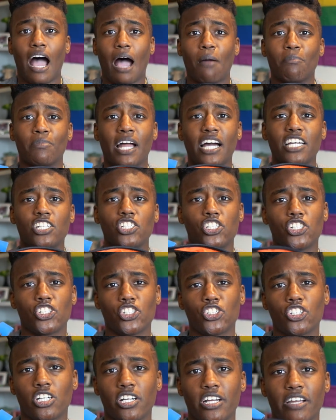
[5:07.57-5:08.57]
I'm not
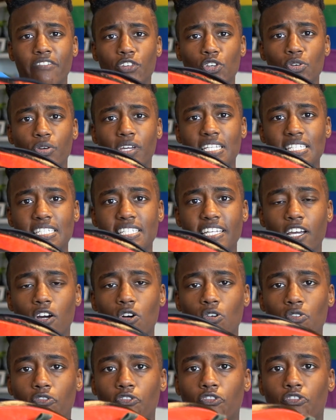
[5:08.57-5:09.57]
sure if you can
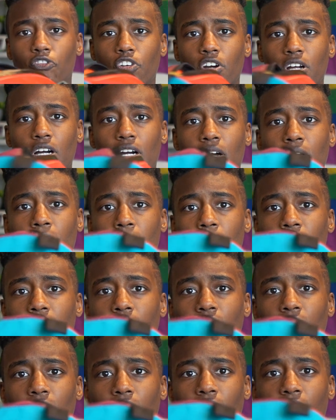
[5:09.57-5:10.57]
tell
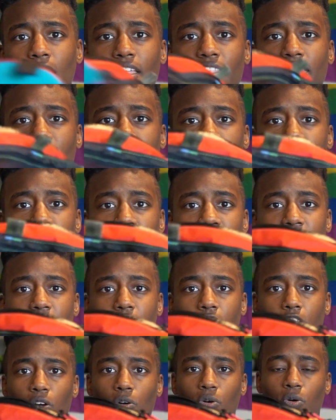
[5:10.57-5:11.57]
from the
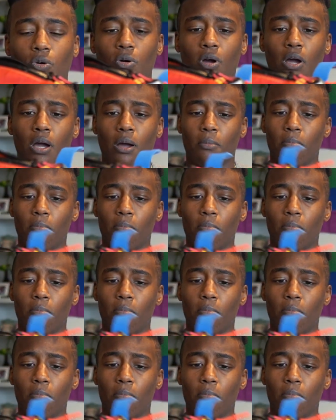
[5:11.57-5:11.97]
video,